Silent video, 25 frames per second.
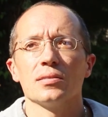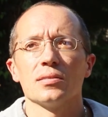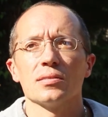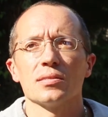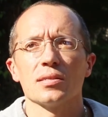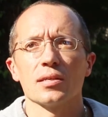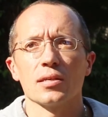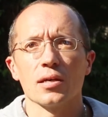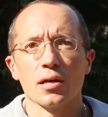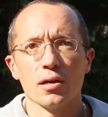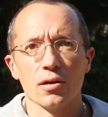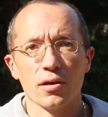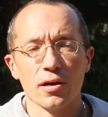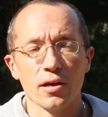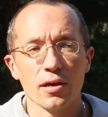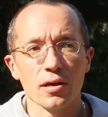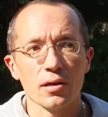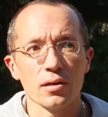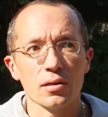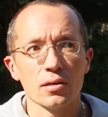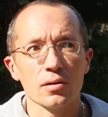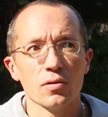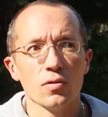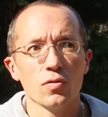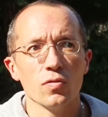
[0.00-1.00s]

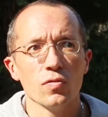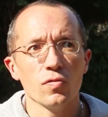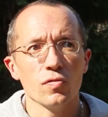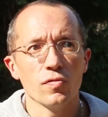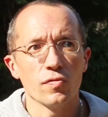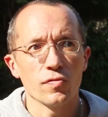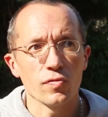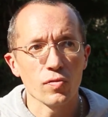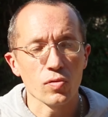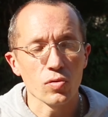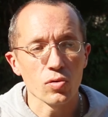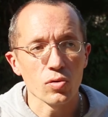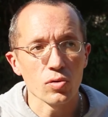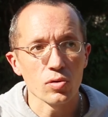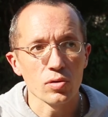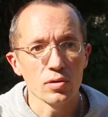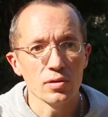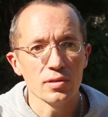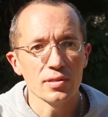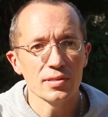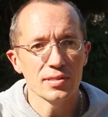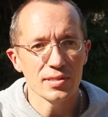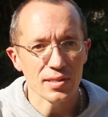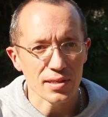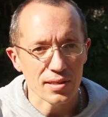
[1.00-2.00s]
Zechariah 4
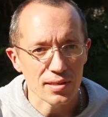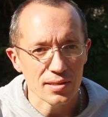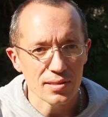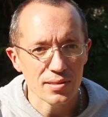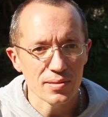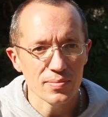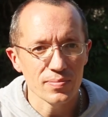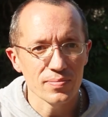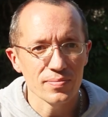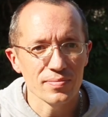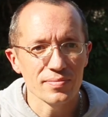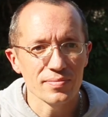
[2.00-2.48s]
6.